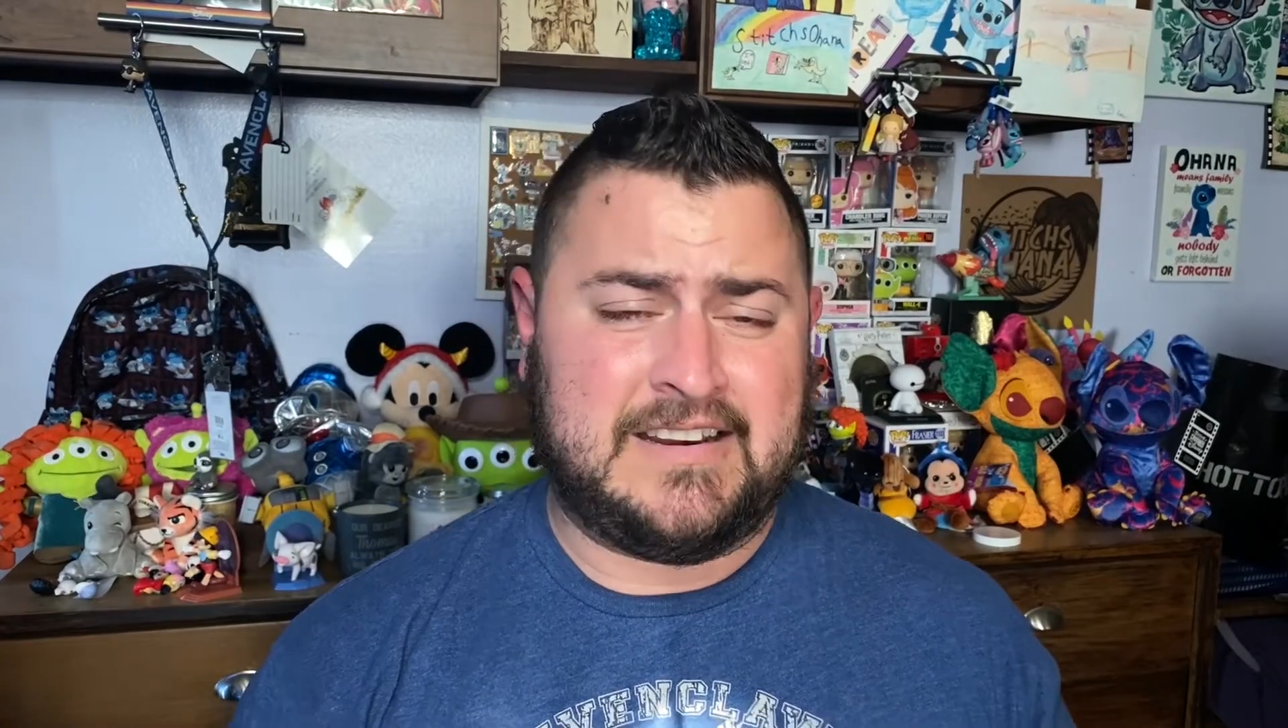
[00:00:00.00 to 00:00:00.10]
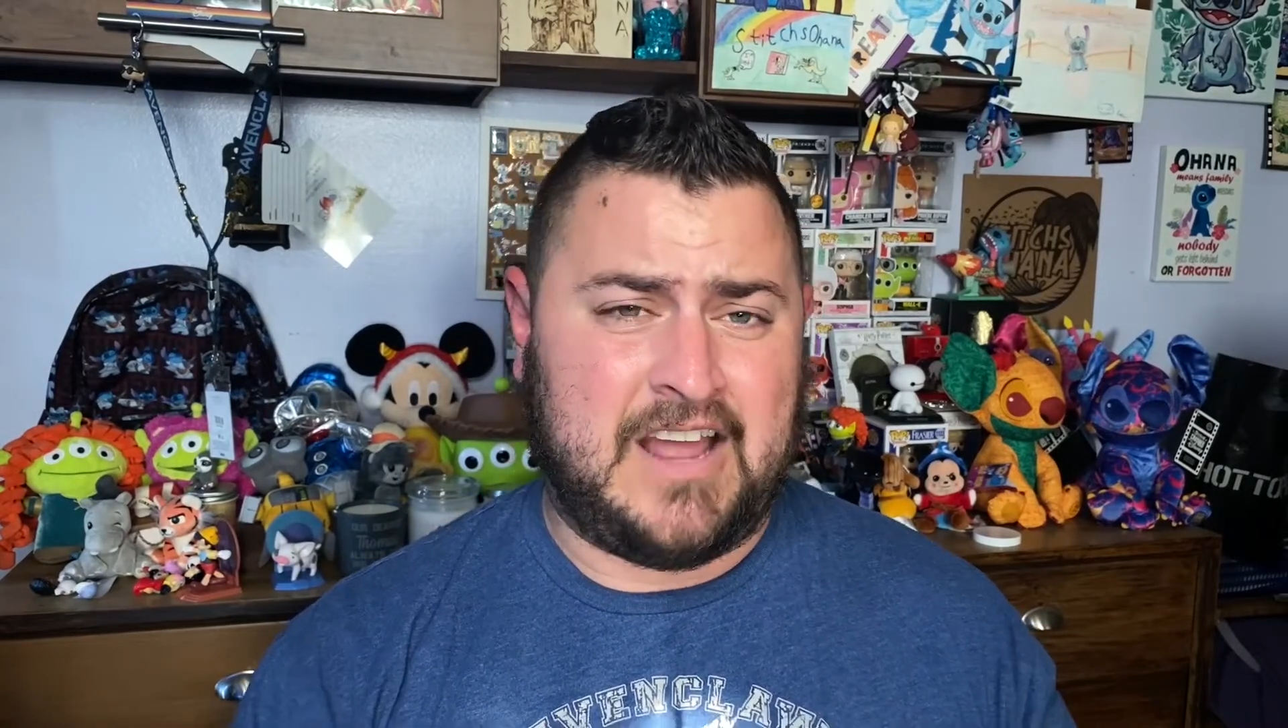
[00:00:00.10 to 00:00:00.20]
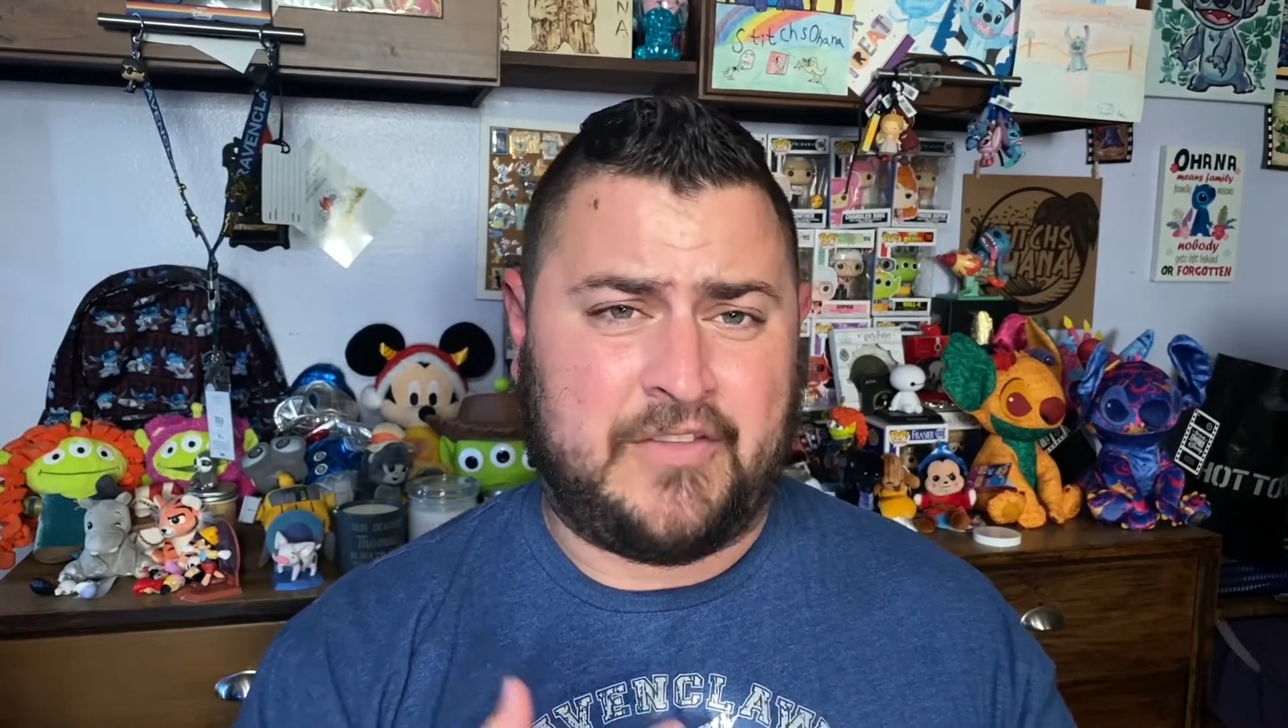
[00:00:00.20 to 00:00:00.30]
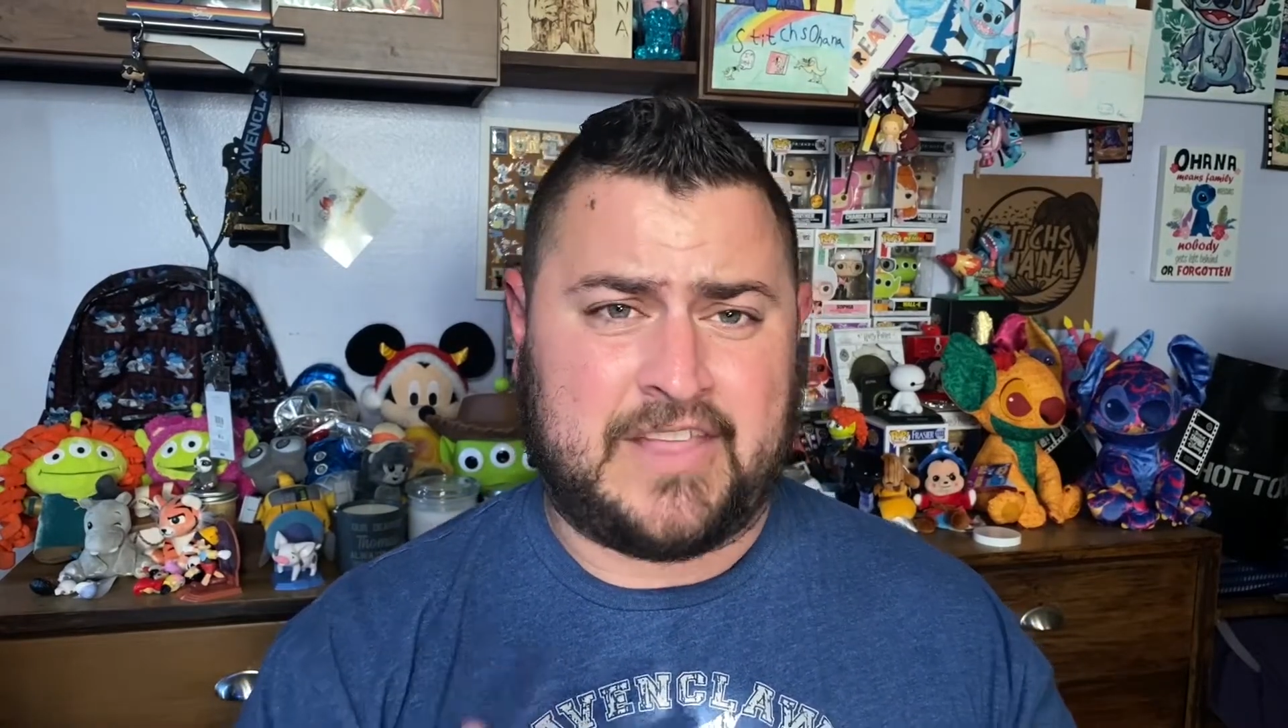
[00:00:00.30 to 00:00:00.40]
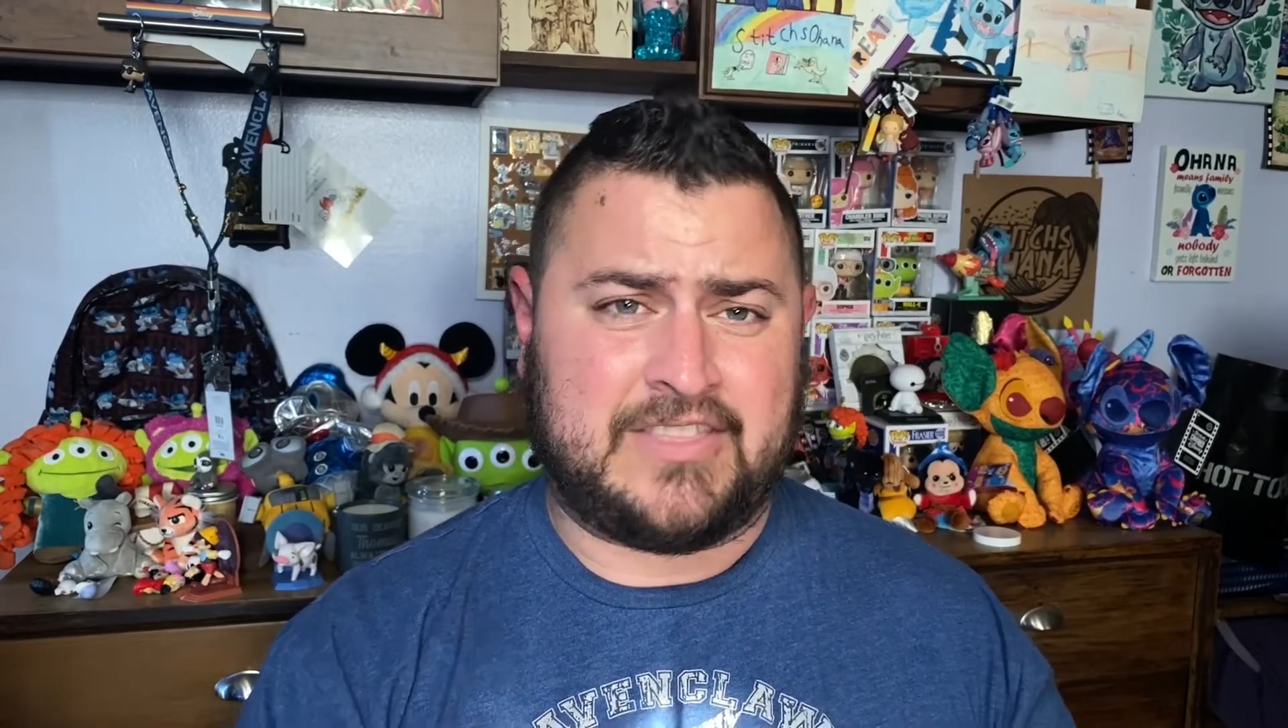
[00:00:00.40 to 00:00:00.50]

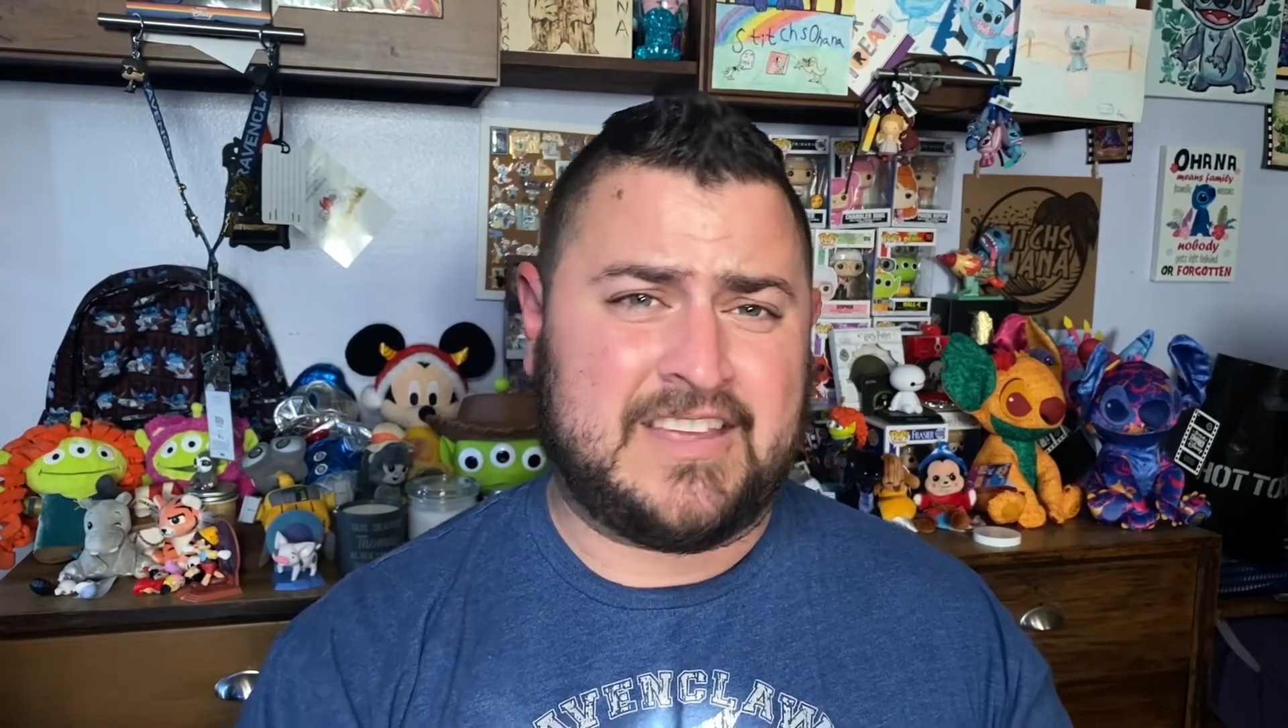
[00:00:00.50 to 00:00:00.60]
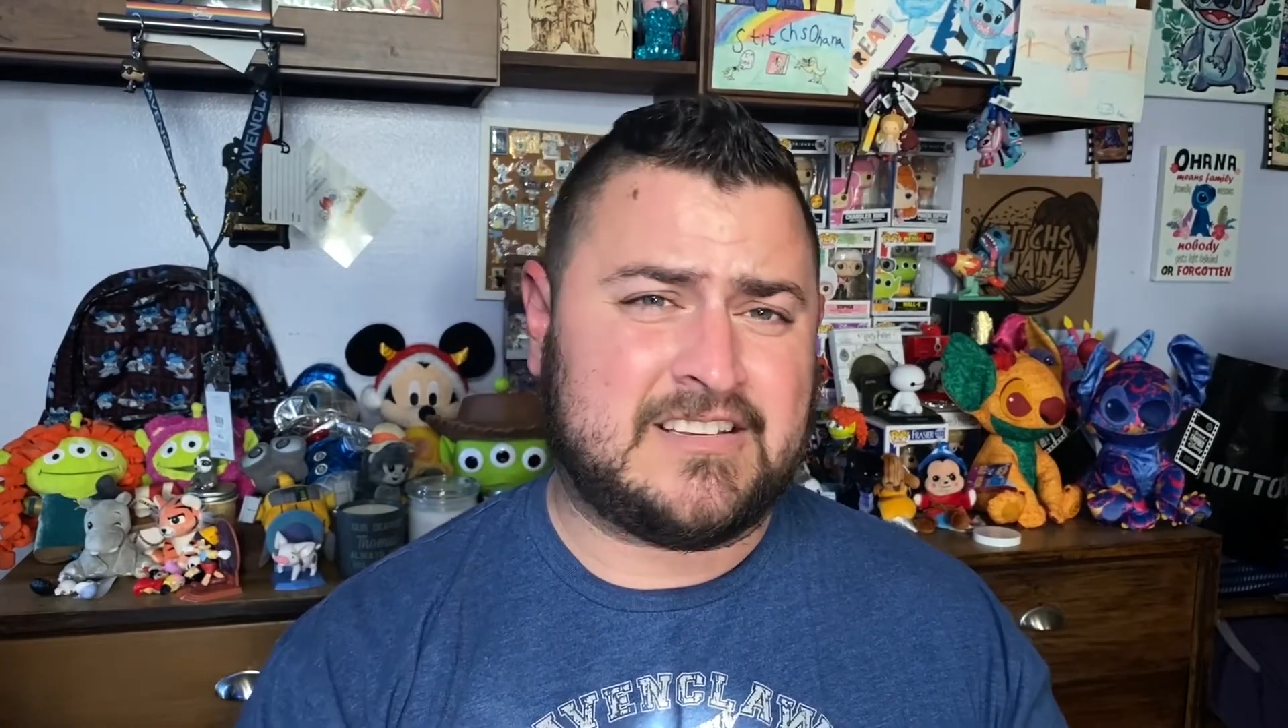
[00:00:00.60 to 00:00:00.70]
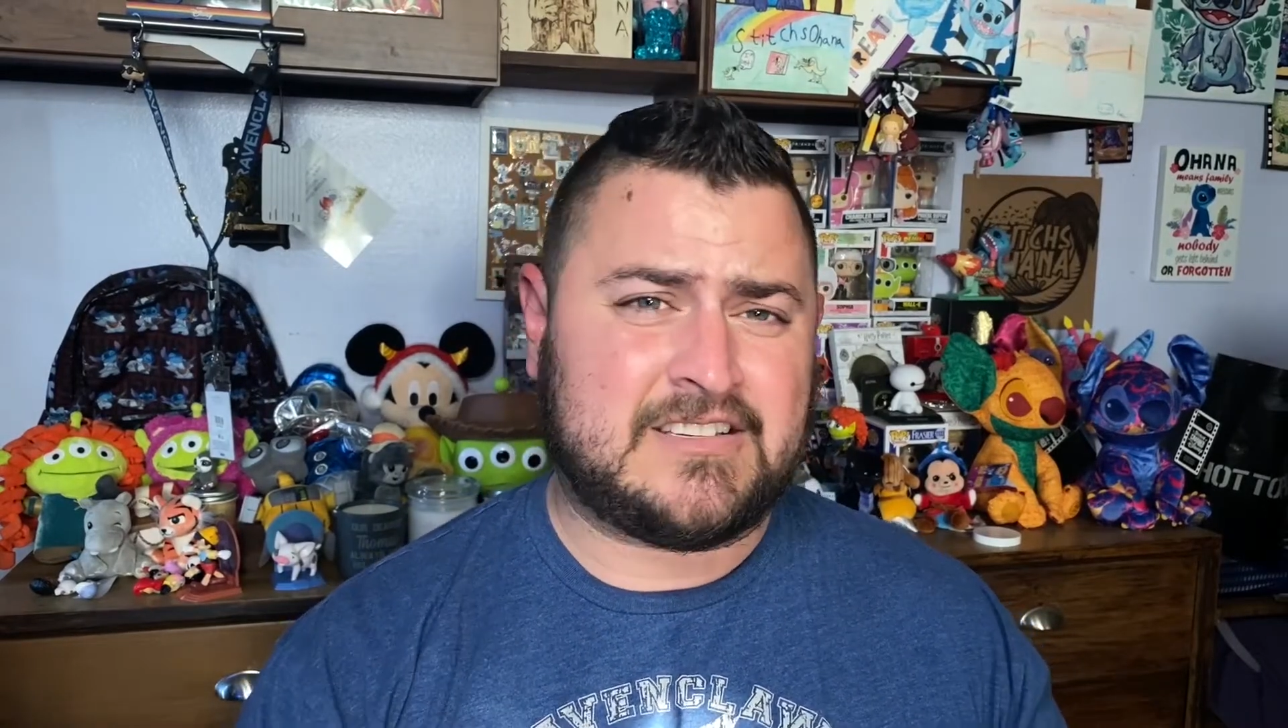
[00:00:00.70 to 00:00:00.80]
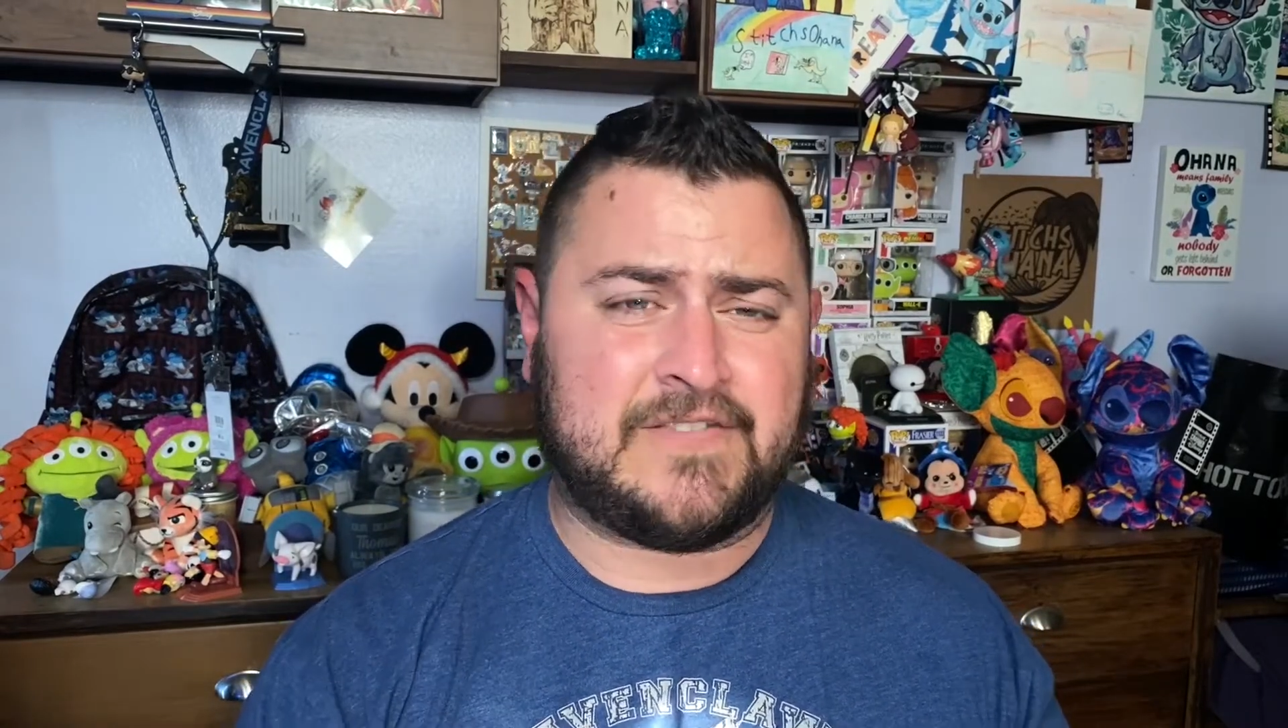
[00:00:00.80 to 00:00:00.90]
now that things